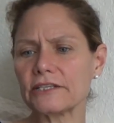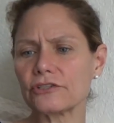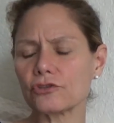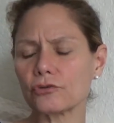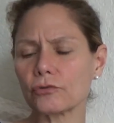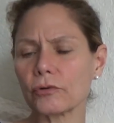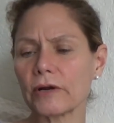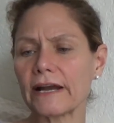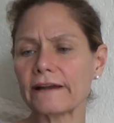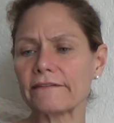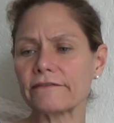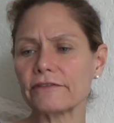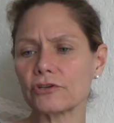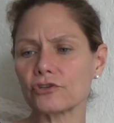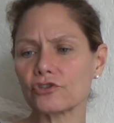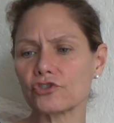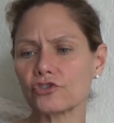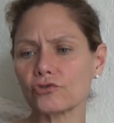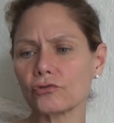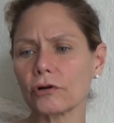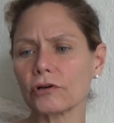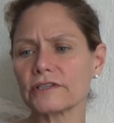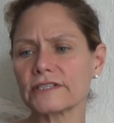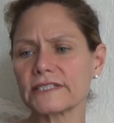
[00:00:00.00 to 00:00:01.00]
derive their
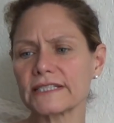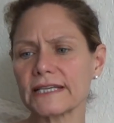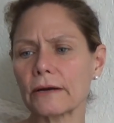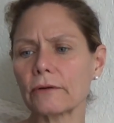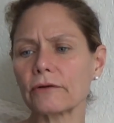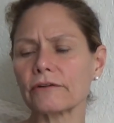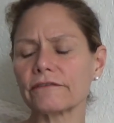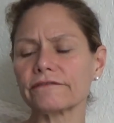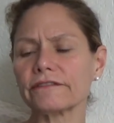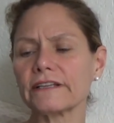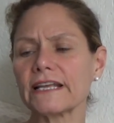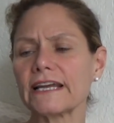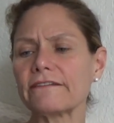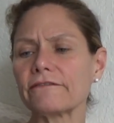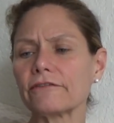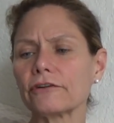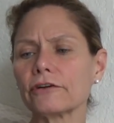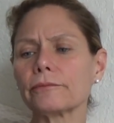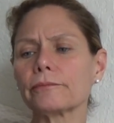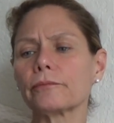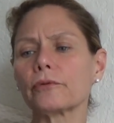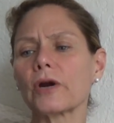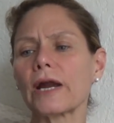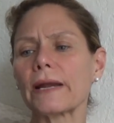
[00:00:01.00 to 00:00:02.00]
strong sour
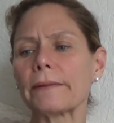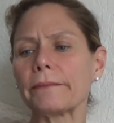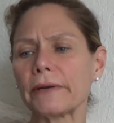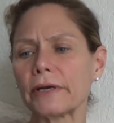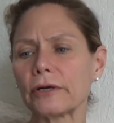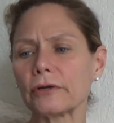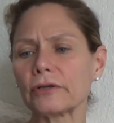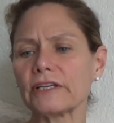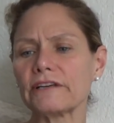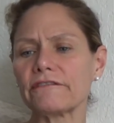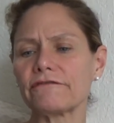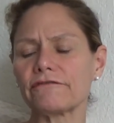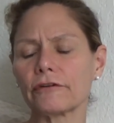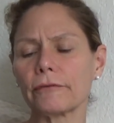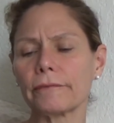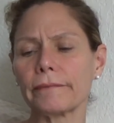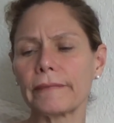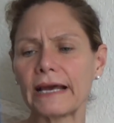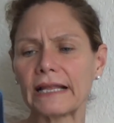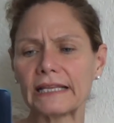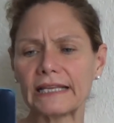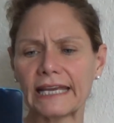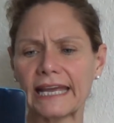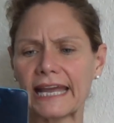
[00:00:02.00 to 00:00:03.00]
flavor primarily from
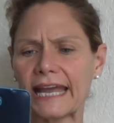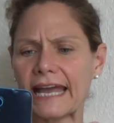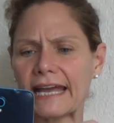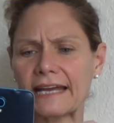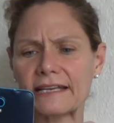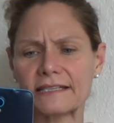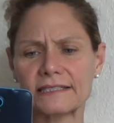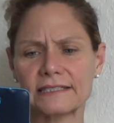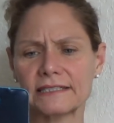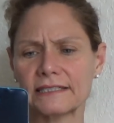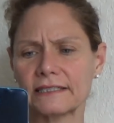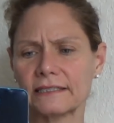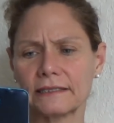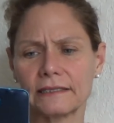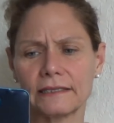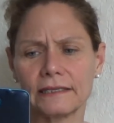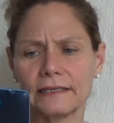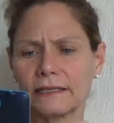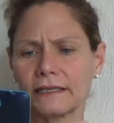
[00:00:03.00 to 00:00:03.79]
malic acid.